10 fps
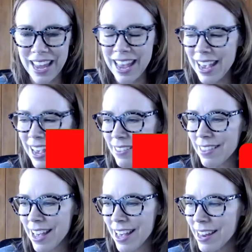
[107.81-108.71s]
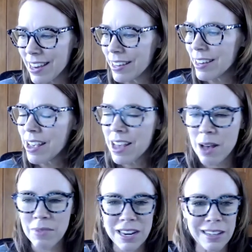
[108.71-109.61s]
and then
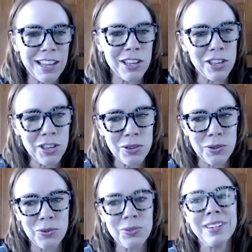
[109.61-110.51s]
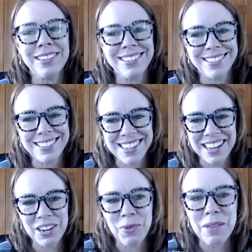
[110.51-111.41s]
I'm gonna let you
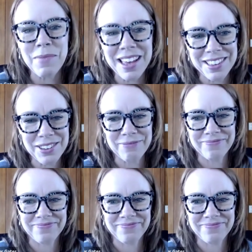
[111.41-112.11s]
take it away, Matthew.